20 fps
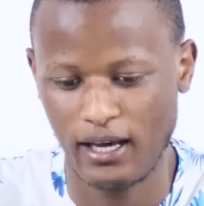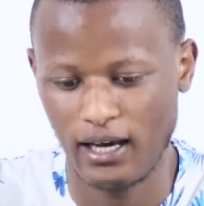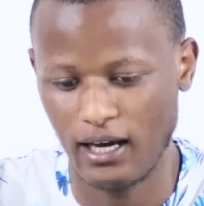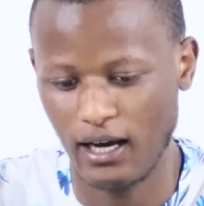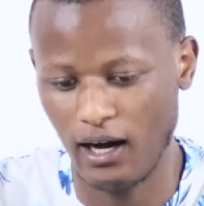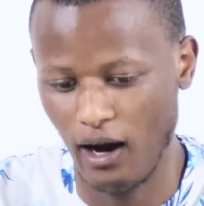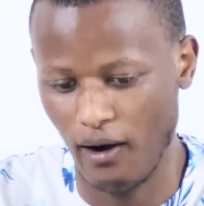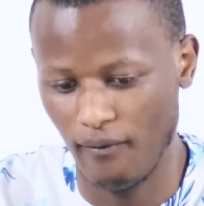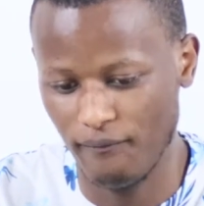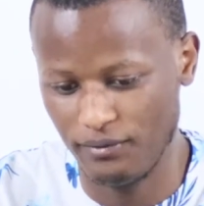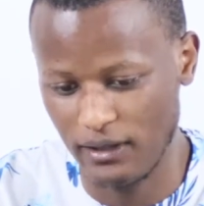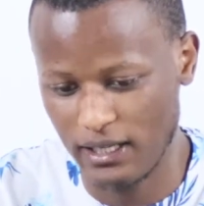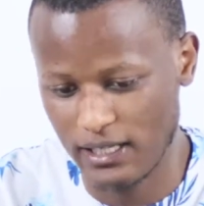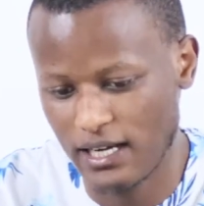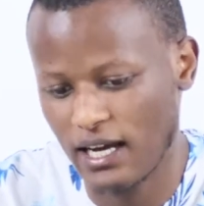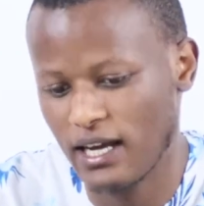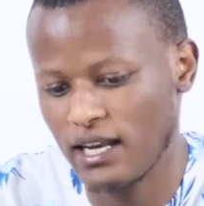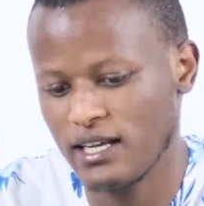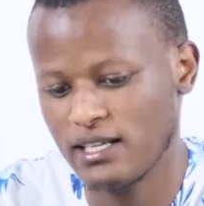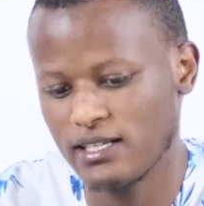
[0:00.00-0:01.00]
The
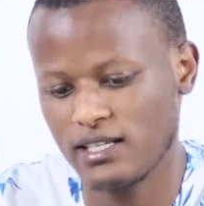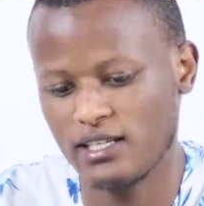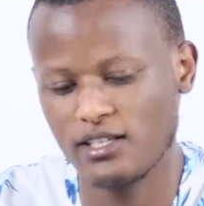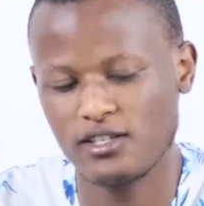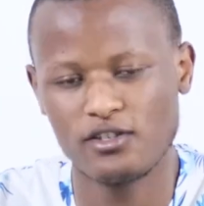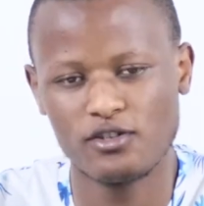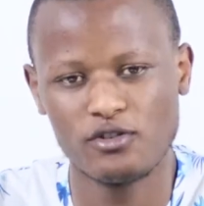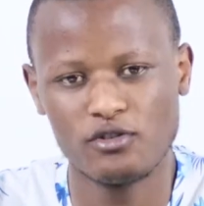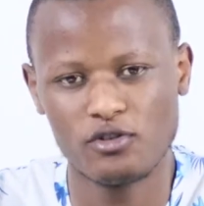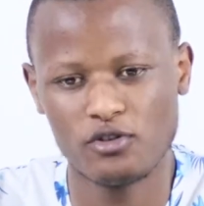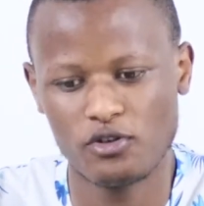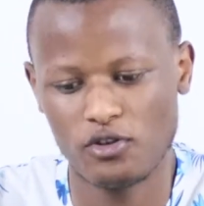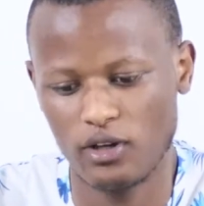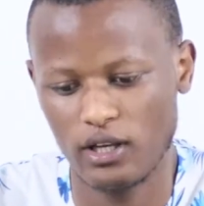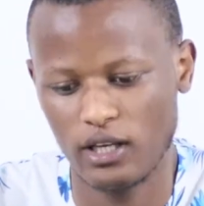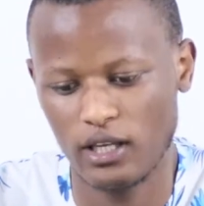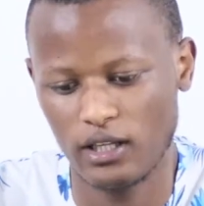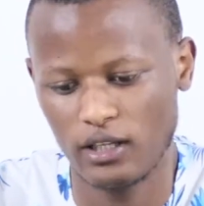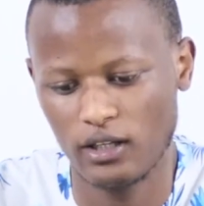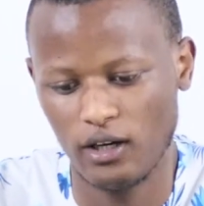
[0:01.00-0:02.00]
Chinese
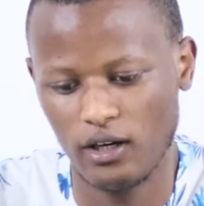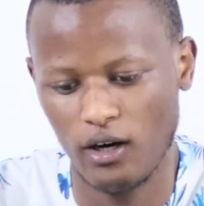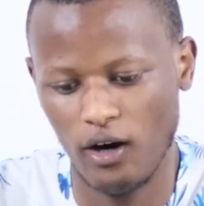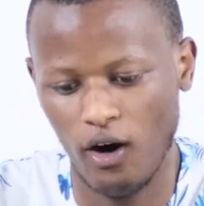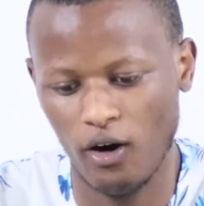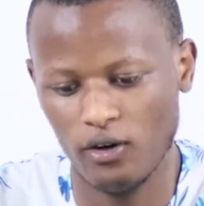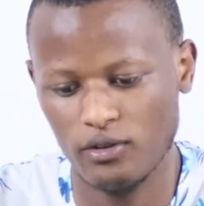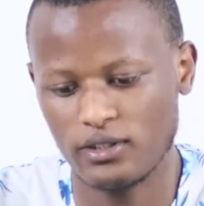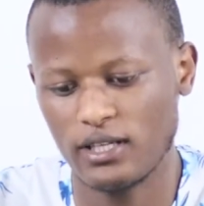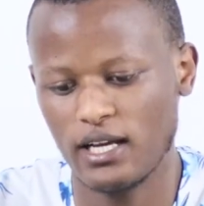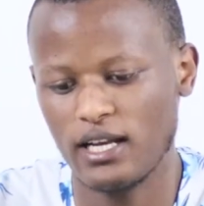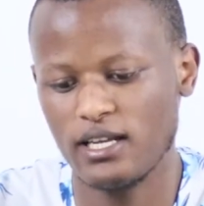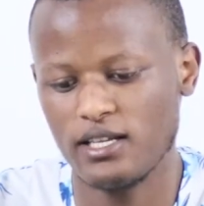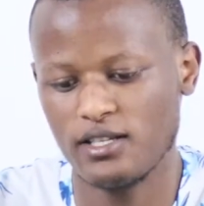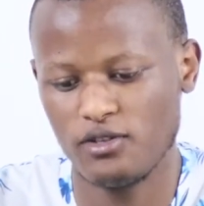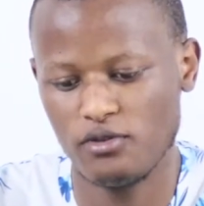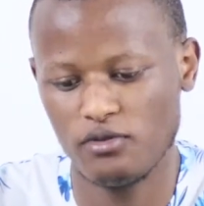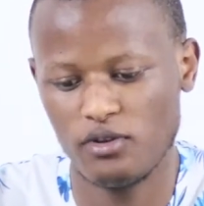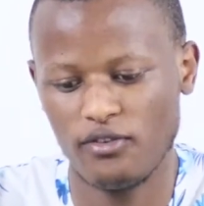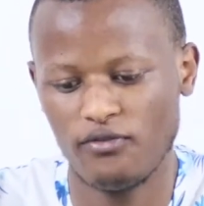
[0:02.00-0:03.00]
institution or
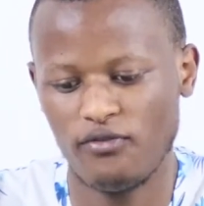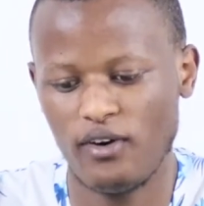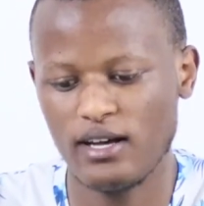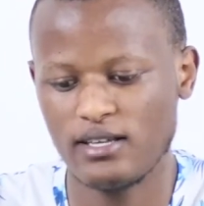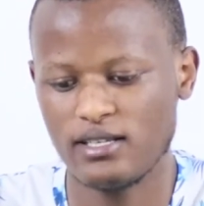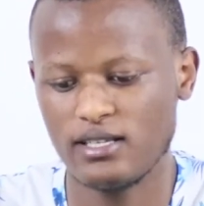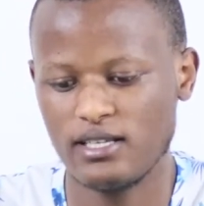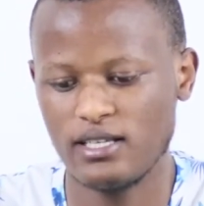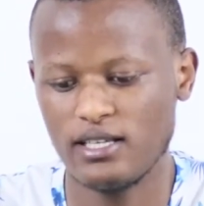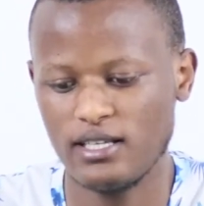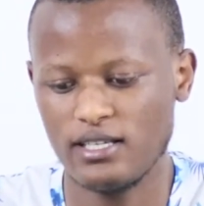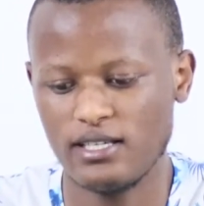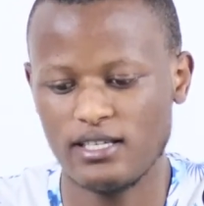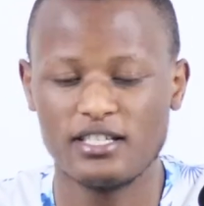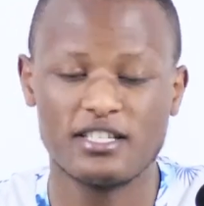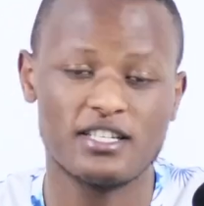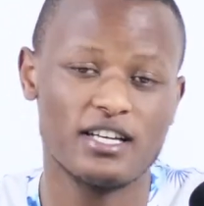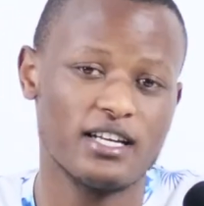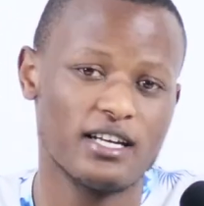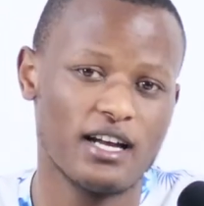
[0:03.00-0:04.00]
Chinese universities
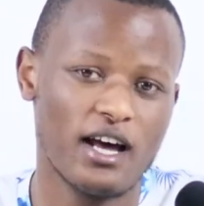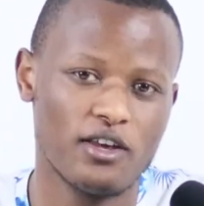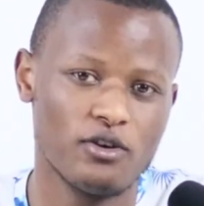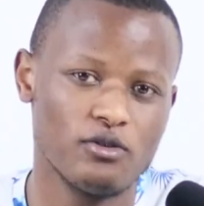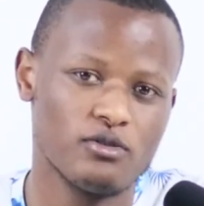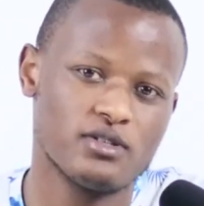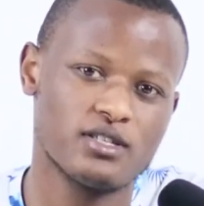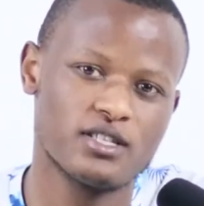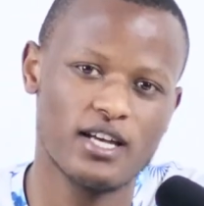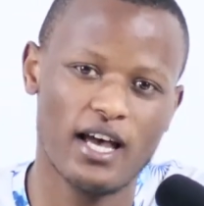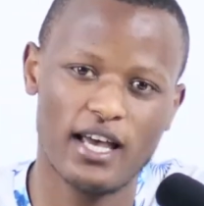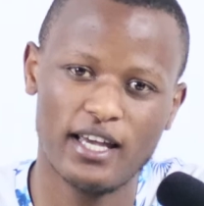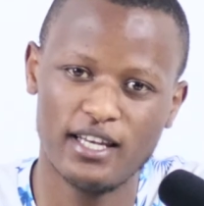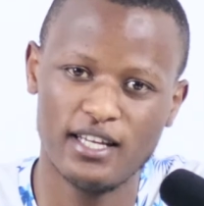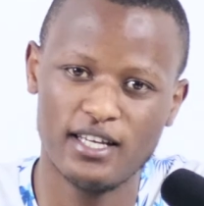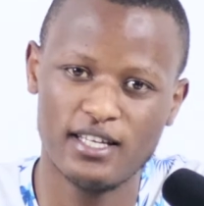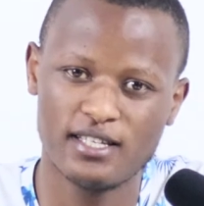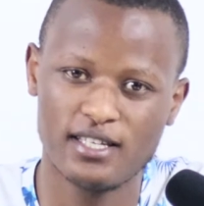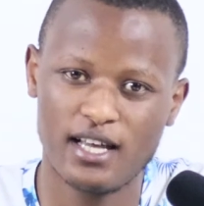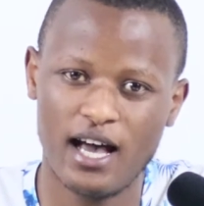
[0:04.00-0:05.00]
generally use
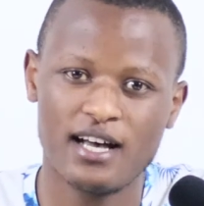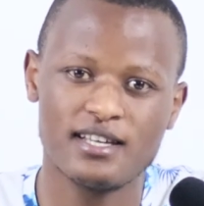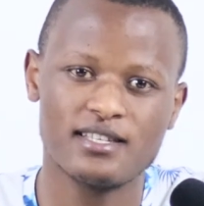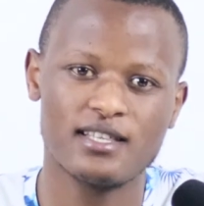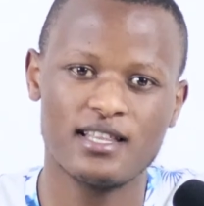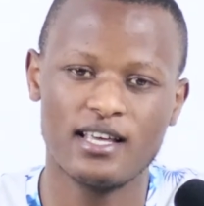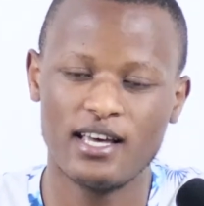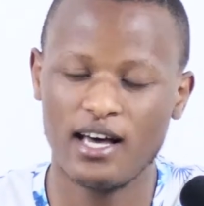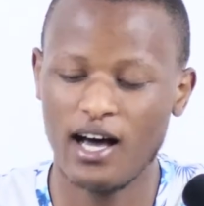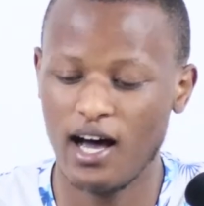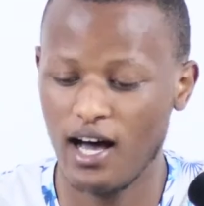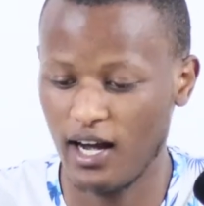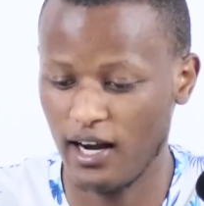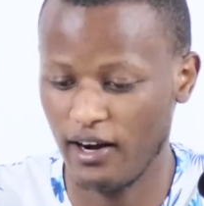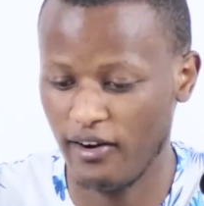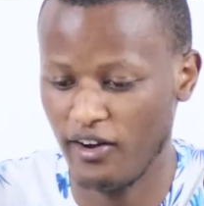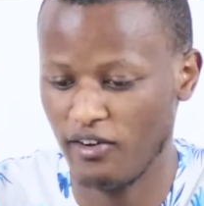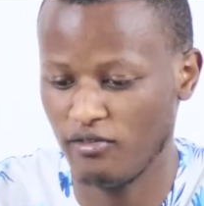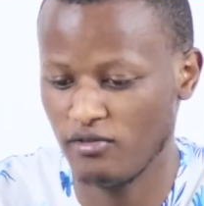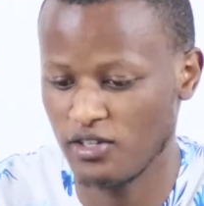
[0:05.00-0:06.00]
Chinese as their
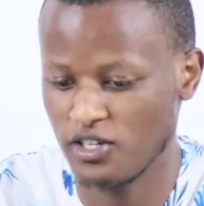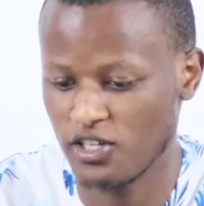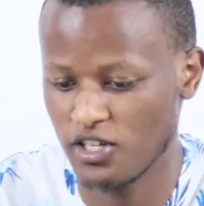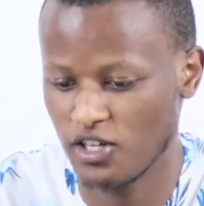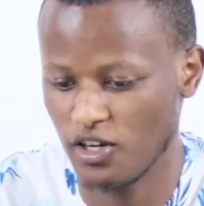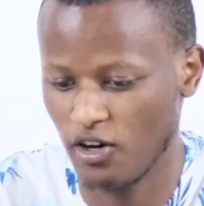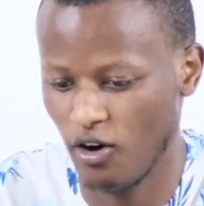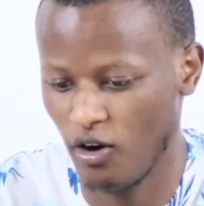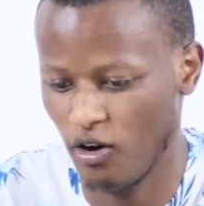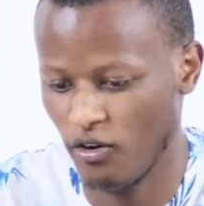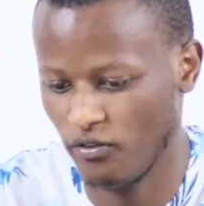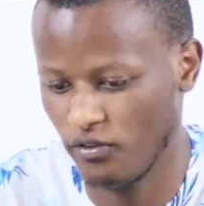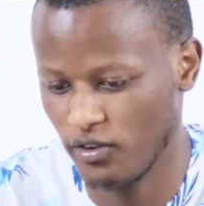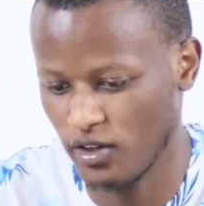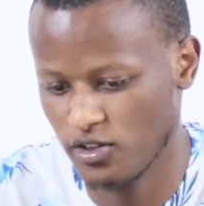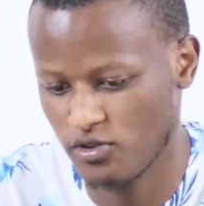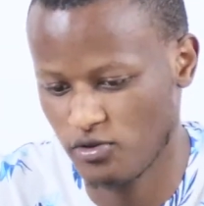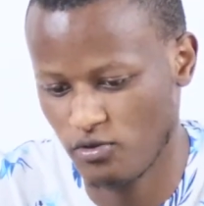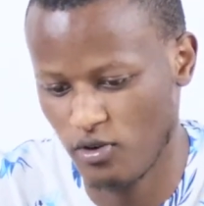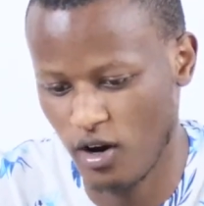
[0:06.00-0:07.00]
language of
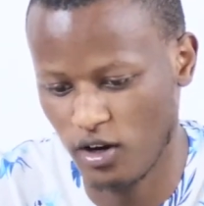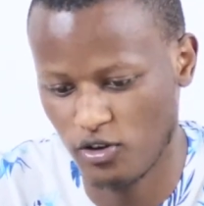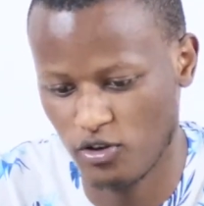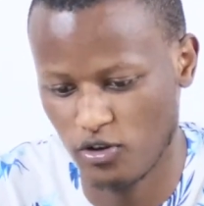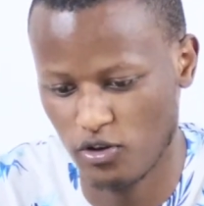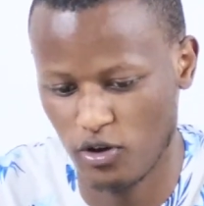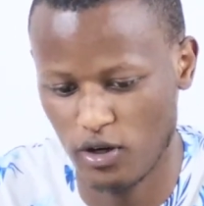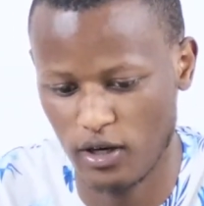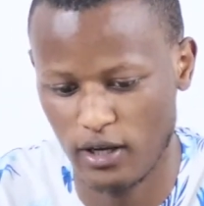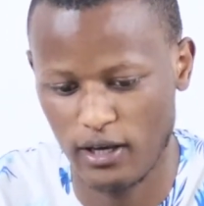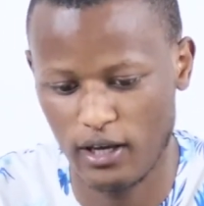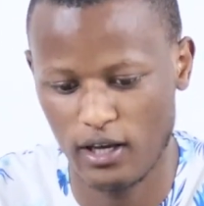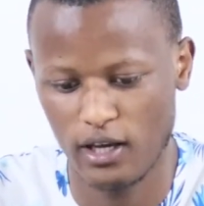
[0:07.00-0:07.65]
instruction.